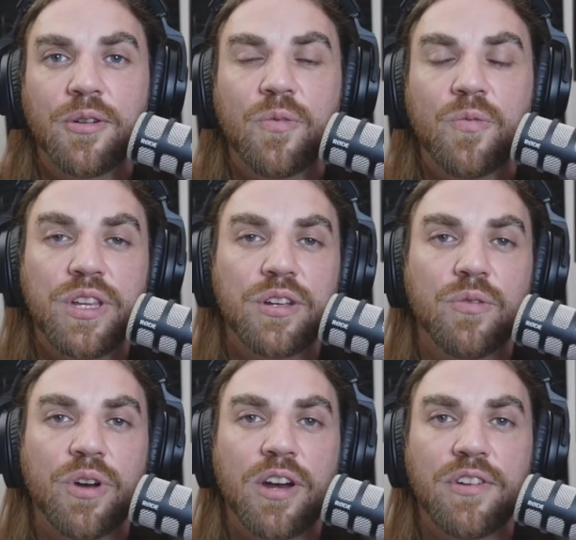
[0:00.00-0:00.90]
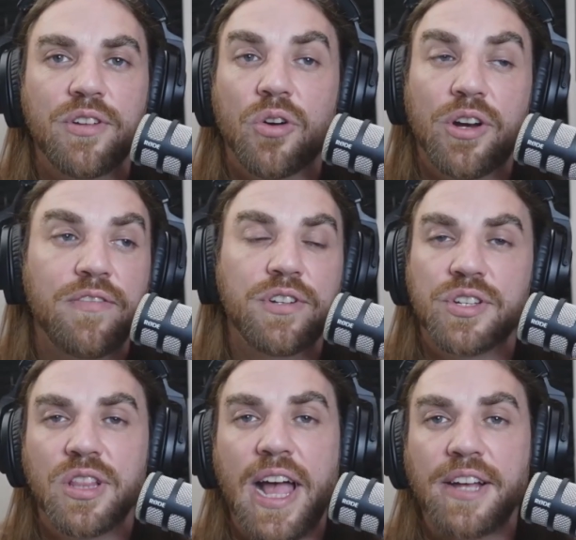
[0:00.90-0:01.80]
or even
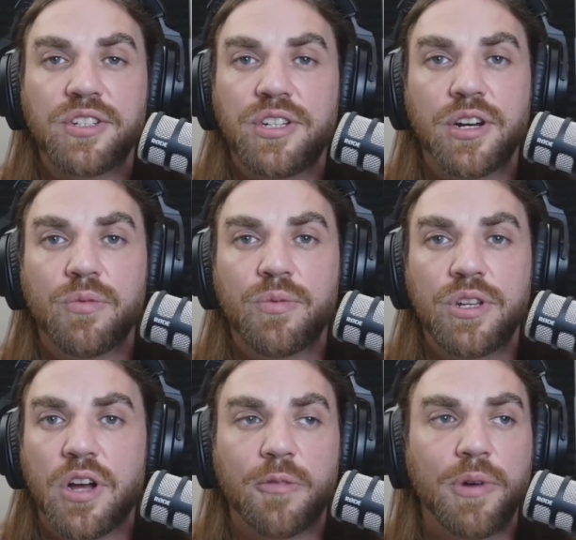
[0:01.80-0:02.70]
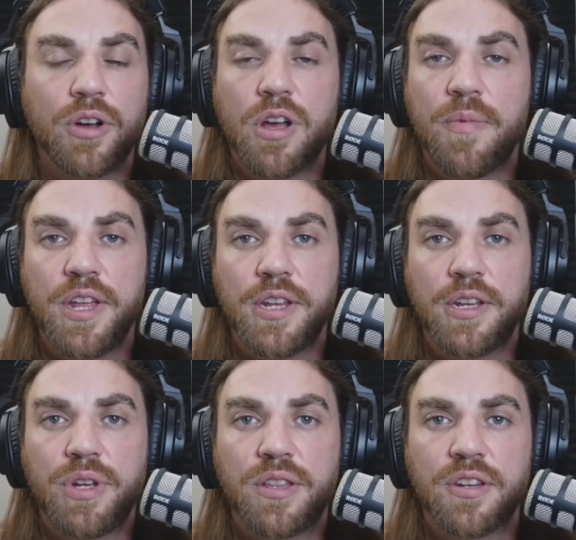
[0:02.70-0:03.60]
just last year when you talk about coming in
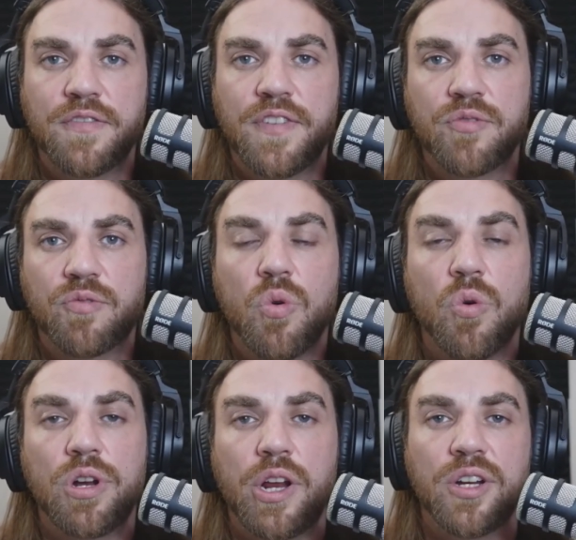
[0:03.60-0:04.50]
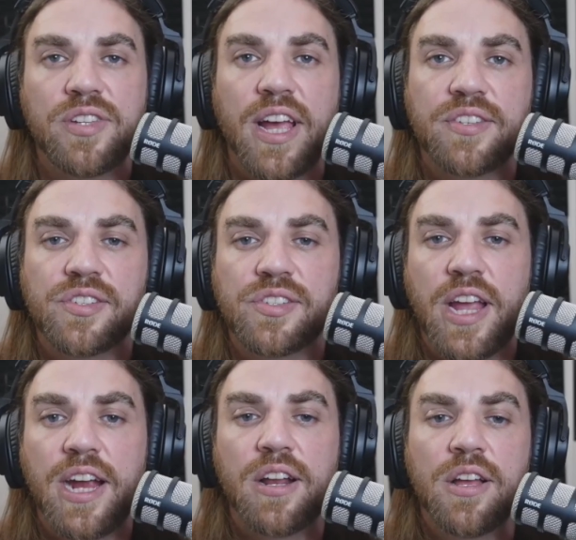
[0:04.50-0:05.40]
and being the defensive coordinator at Texas
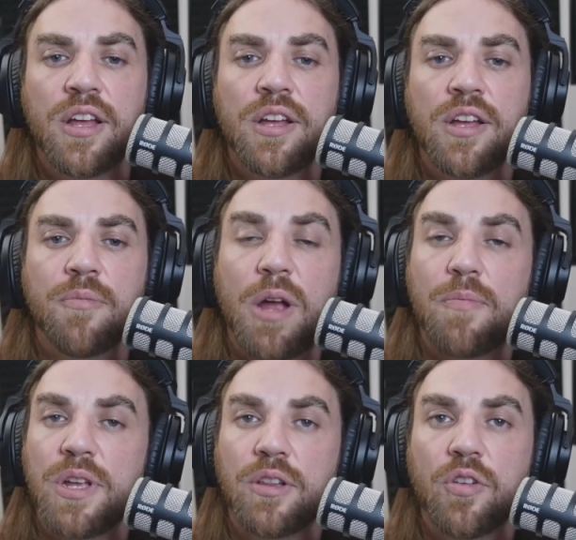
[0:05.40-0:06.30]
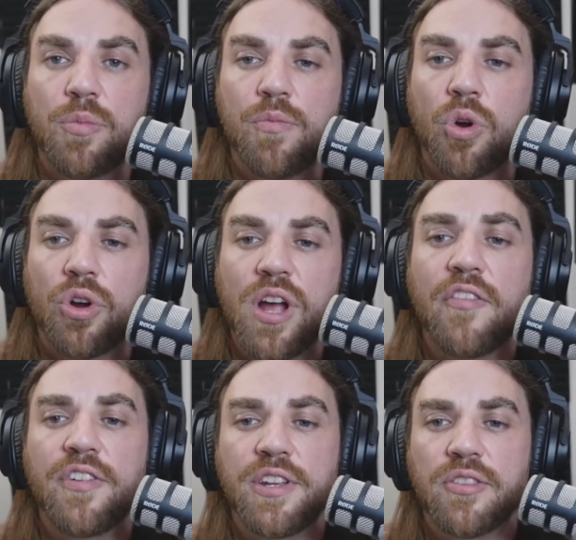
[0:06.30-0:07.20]
State, might be a little bit more
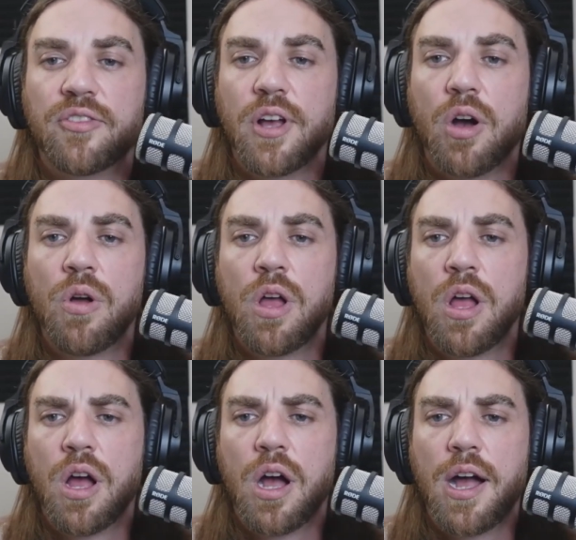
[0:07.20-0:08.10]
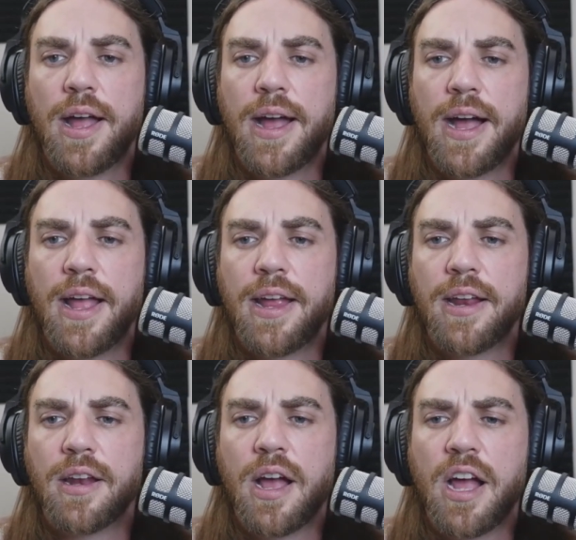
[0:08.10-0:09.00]
coveted. So I've
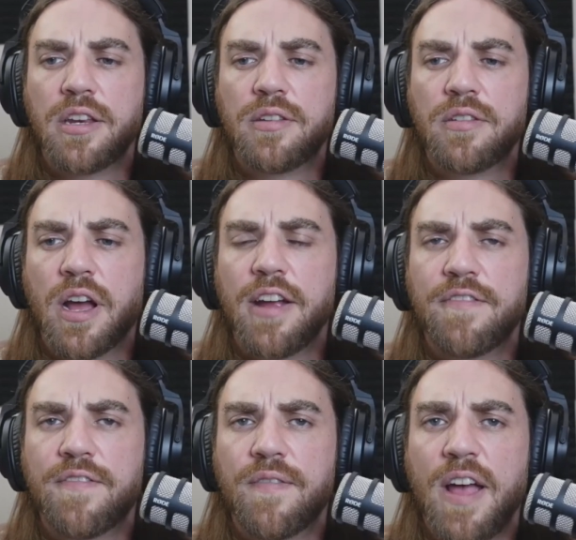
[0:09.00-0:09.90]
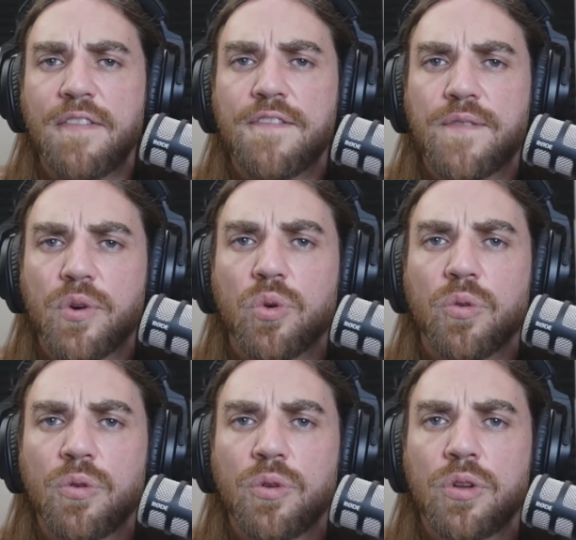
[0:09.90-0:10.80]
have full